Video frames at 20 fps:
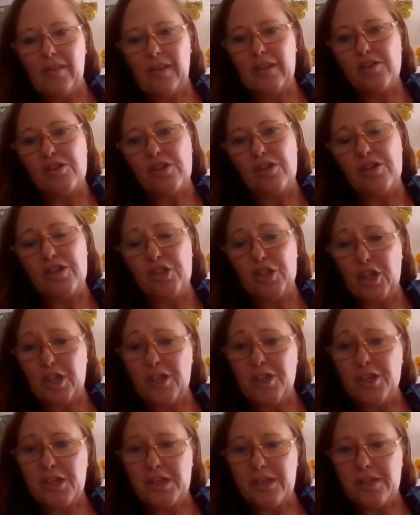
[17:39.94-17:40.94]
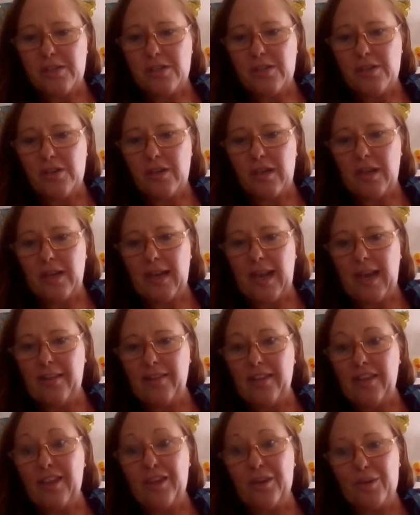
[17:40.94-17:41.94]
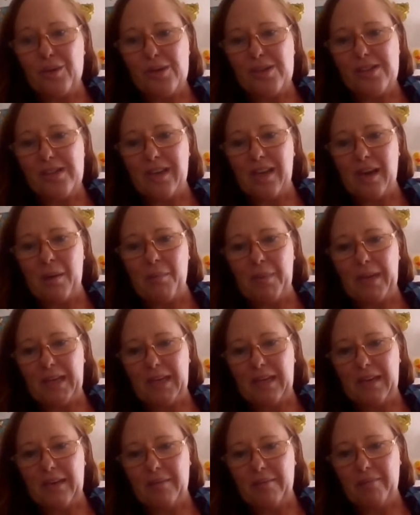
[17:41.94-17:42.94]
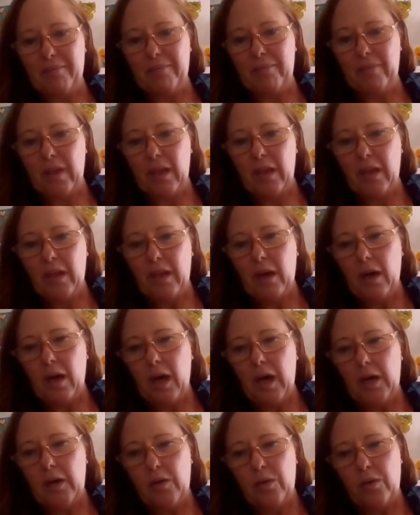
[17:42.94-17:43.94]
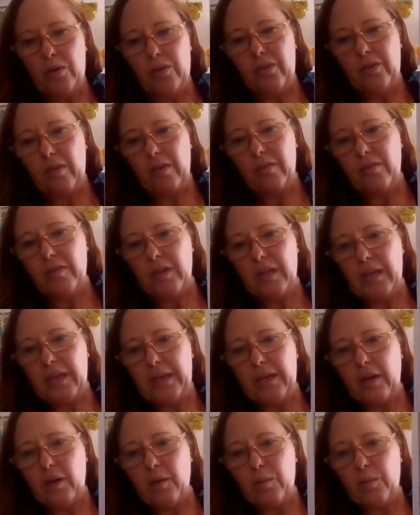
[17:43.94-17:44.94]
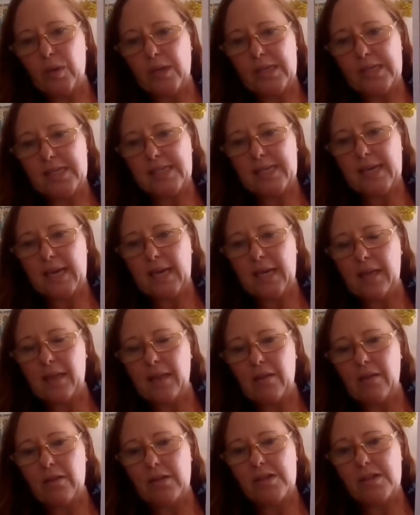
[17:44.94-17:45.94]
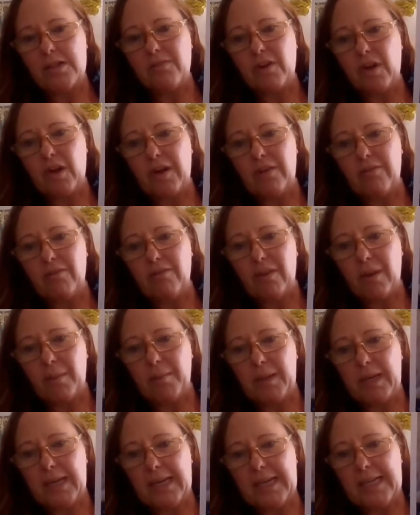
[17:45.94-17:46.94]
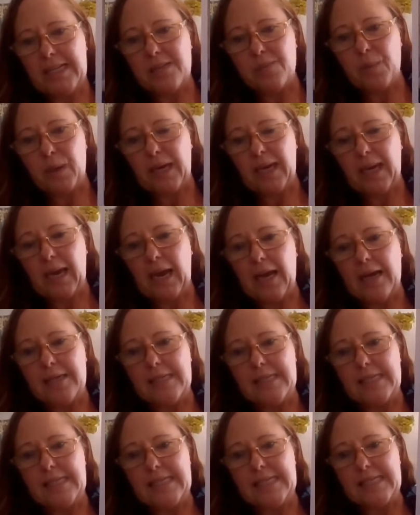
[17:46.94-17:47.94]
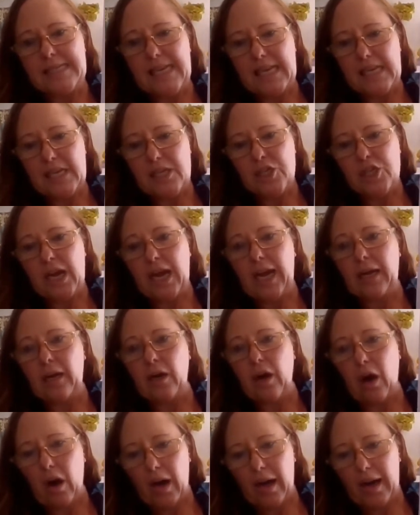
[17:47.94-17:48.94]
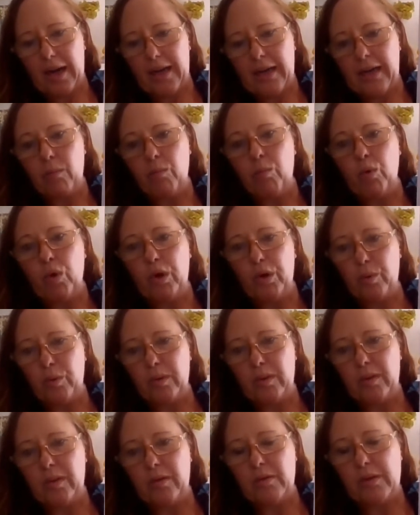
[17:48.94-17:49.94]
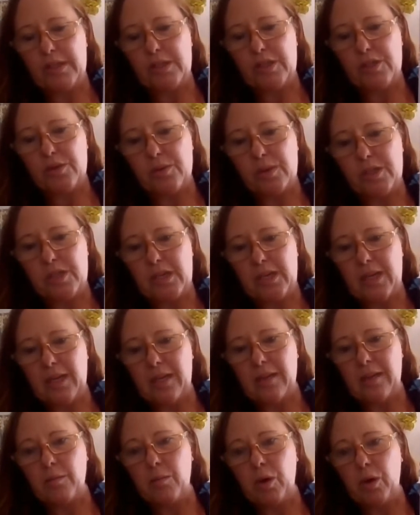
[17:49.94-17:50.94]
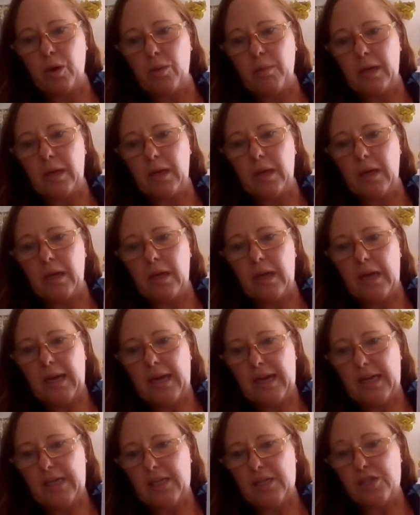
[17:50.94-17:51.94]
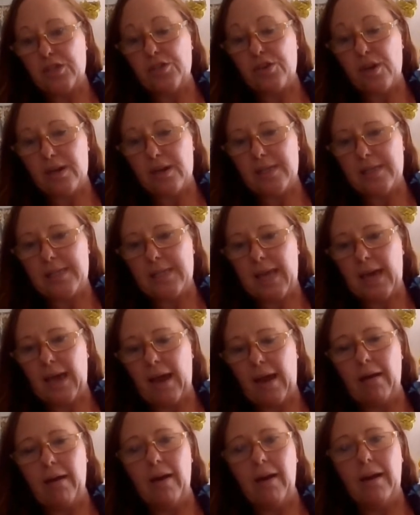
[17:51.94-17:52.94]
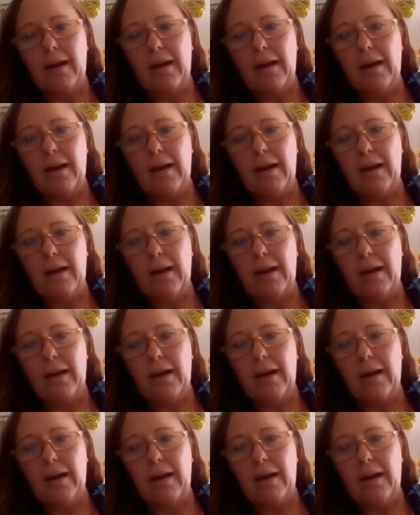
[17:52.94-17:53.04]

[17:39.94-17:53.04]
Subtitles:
then don't judge it and don't allow the guilt to come in. I also feel like I want to say that the divine feminine is being asked to teach and guide and work with their intuition at the moment, and to trust that.